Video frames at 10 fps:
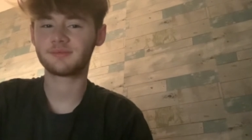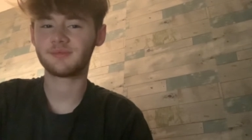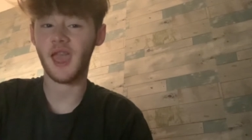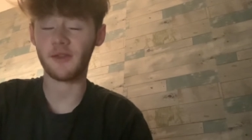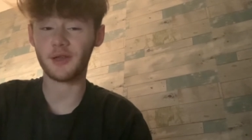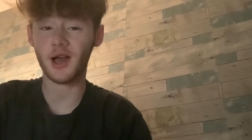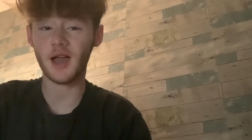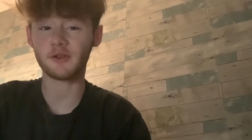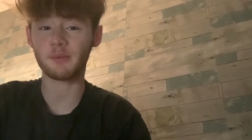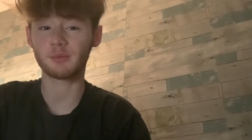If y'all
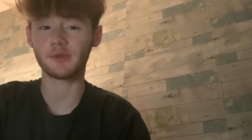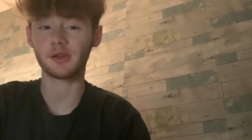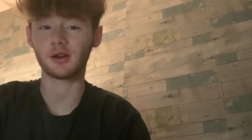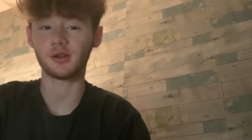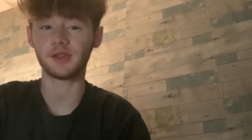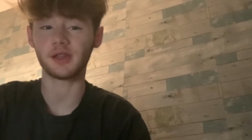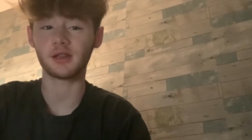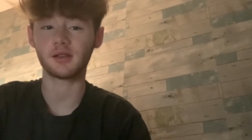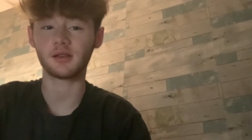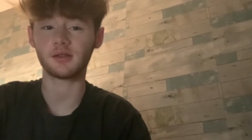ever been with a gold
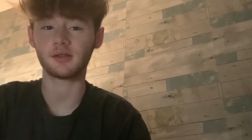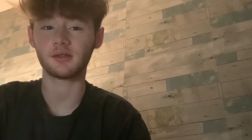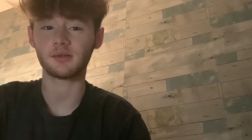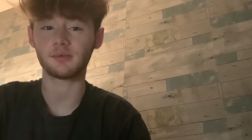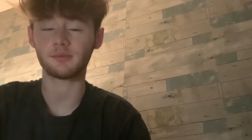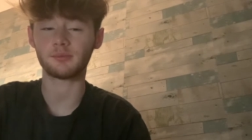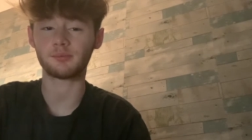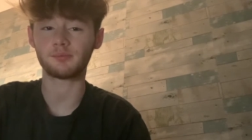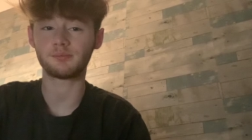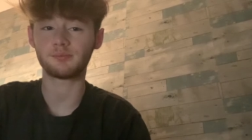digger,
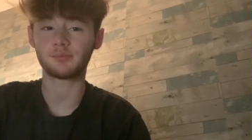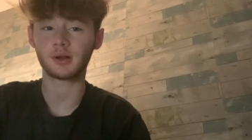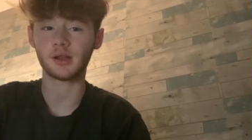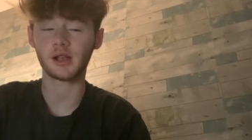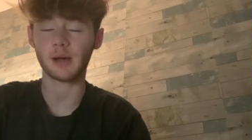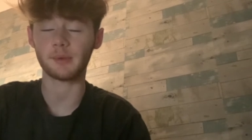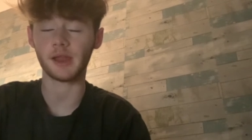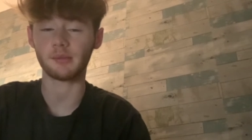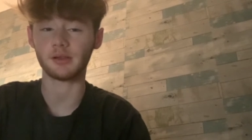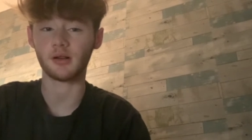put your comment
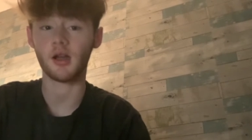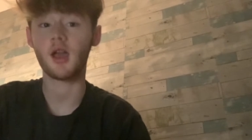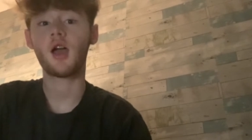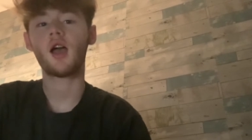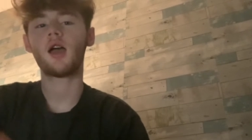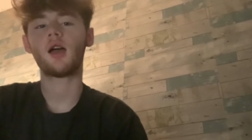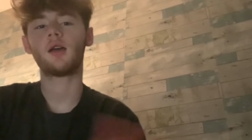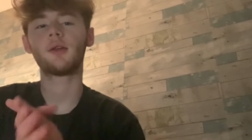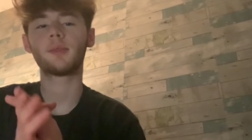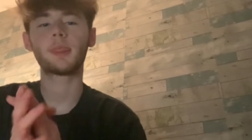down below.
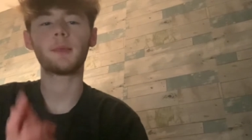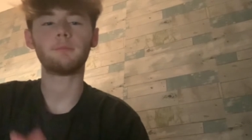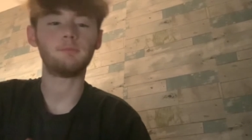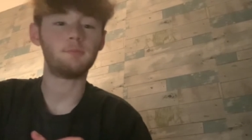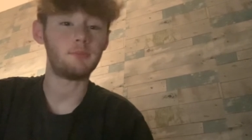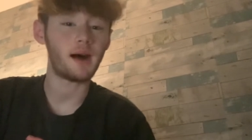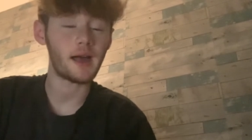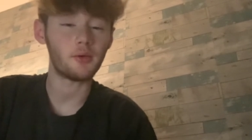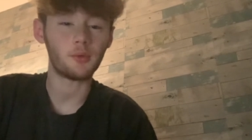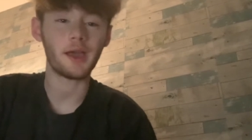
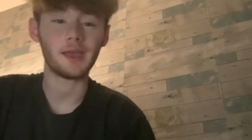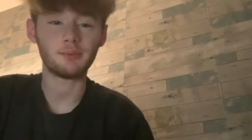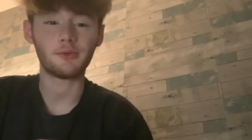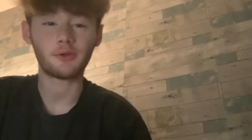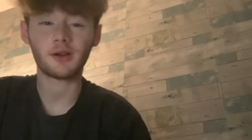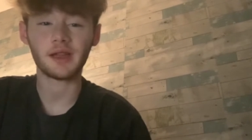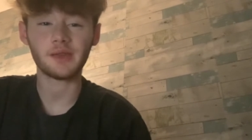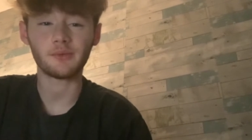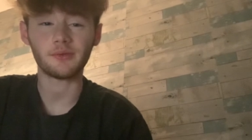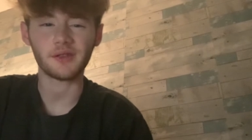By the way, before I
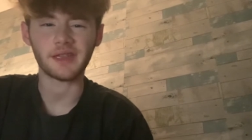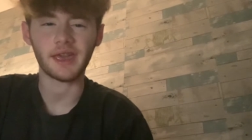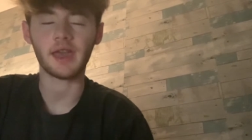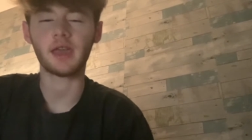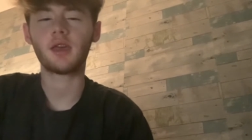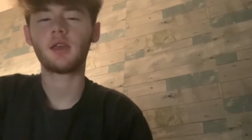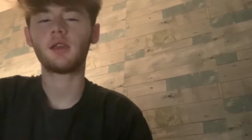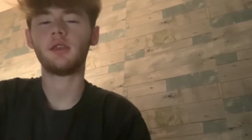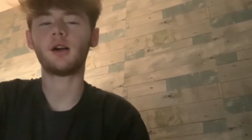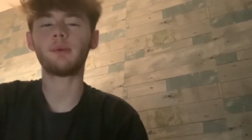even forget,
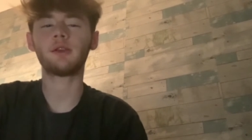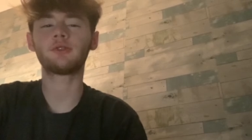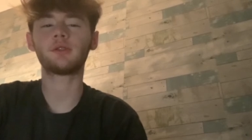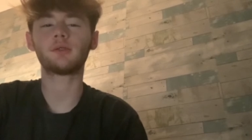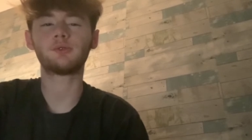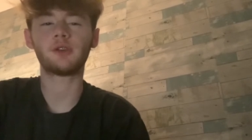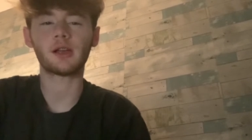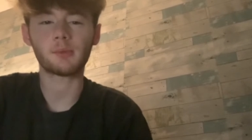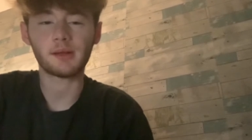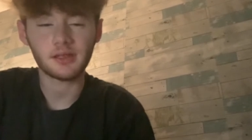Y'all make sure to go check
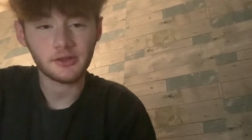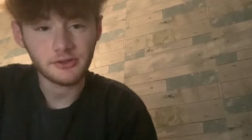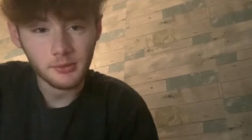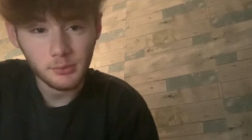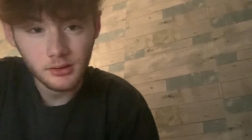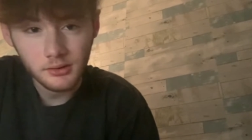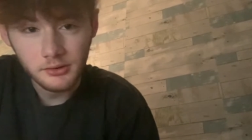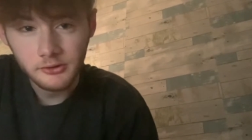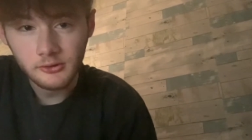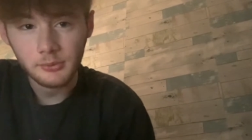out my links down below in the
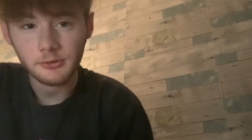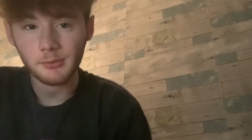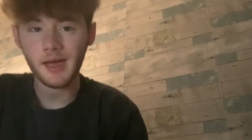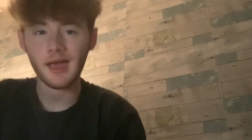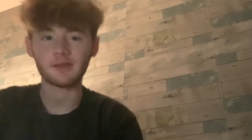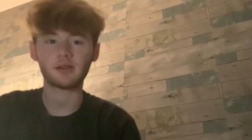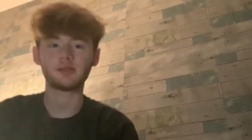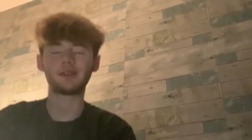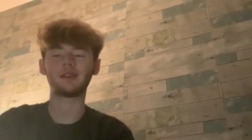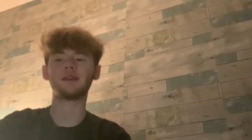description. I'm gonna have
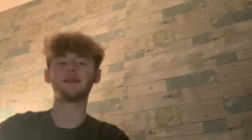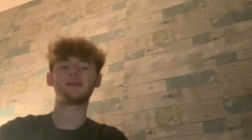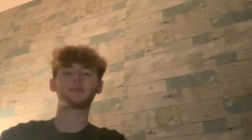everything in there.